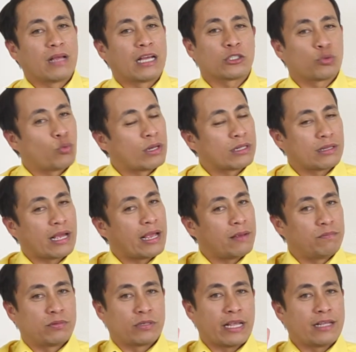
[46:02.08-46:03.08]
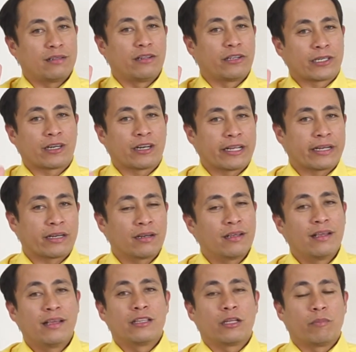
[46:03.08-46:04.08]
As what I've said earlier,
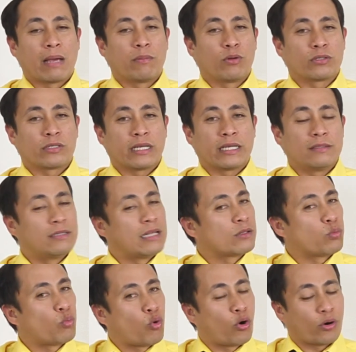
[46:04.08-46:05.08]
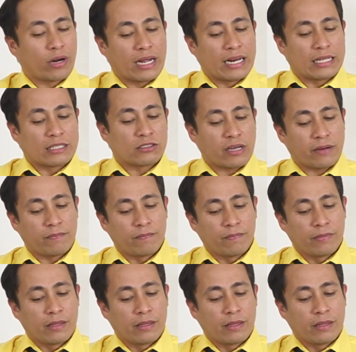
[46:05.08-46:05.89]
the Bible said that work cannot save.